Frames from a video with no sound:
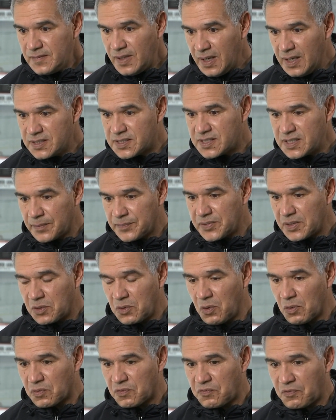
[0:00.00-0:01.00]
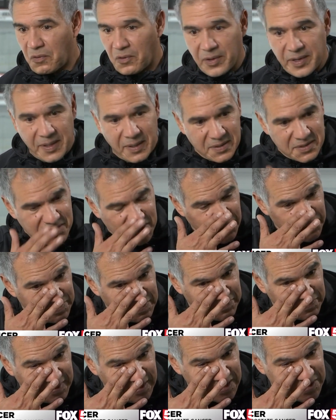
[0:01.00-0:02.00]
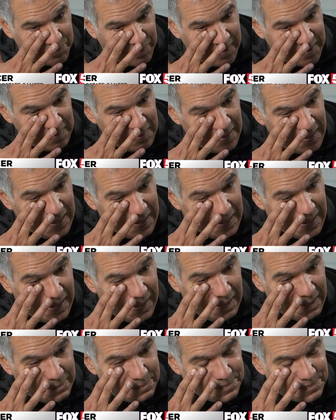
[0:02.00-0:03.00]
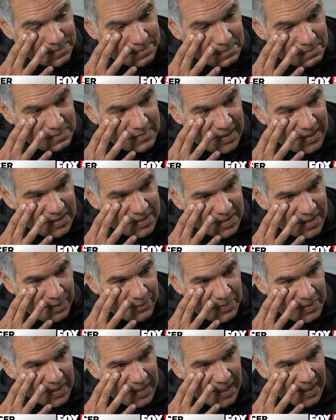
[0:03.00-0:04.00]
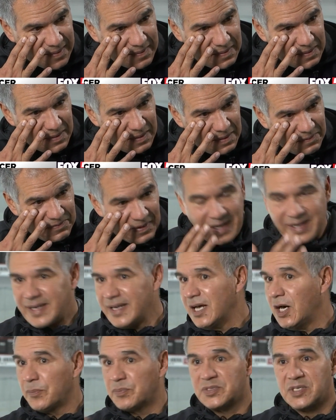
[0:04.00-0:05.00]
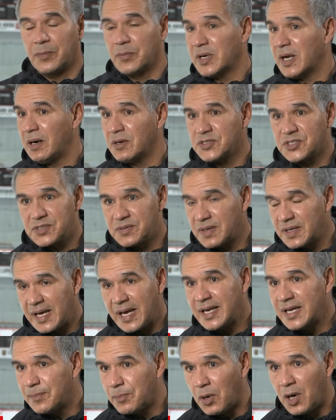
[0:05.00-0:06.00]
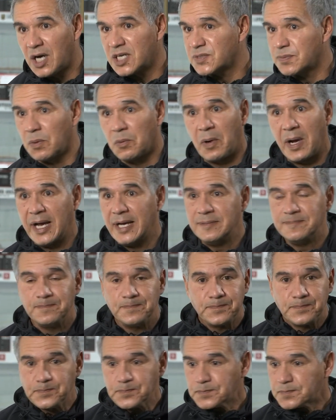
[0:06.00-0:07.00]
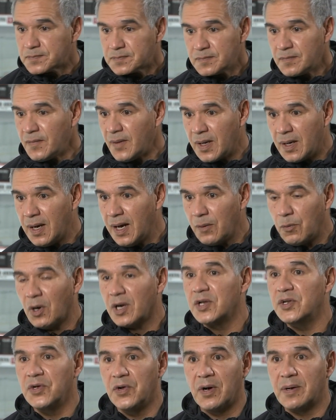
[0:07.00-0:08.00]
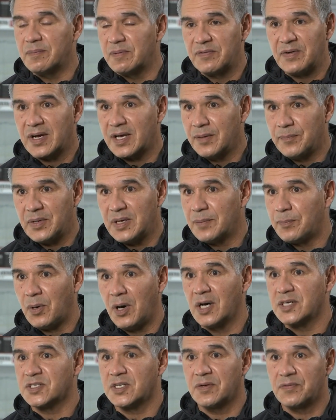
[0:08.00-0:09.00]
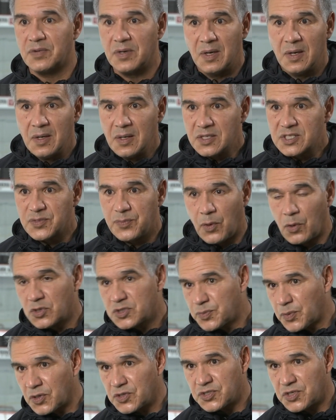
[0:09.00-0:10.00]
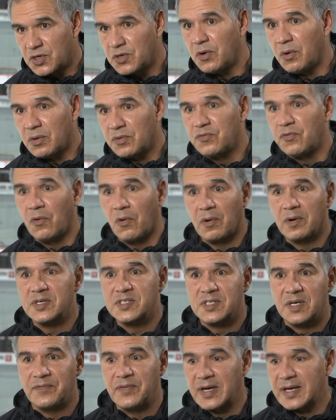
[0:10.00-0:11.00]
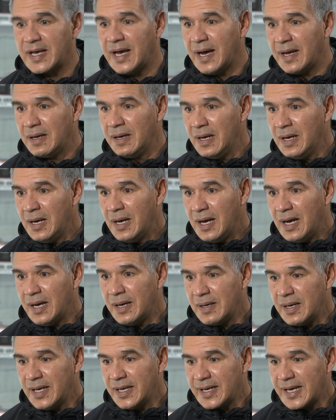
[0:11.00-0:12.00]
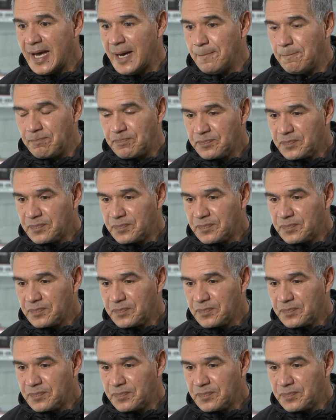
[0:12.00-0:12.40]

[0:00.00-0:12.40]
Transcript: that's something going forward here. Excuse me for this, but um, it's something that if I can help someone else in any possible way, I want to do it. If I can be a positive spokesperson going forward and stuff like that. Uh, and again,